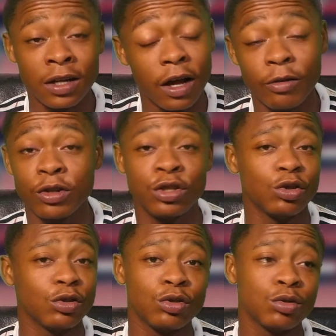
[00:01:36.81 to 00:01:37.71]
Tyrese
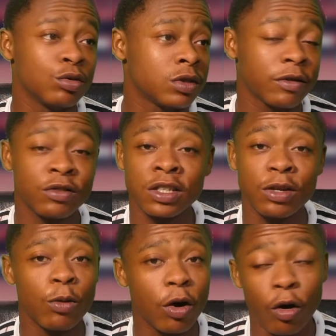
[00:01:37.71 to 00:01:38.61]
John-Jules
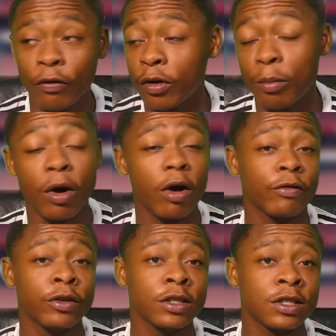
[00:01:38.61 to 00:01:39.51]
FC were off the mark
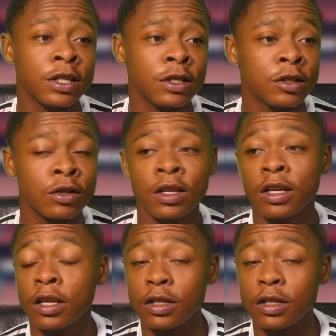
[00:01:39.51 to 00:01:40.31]
for this season.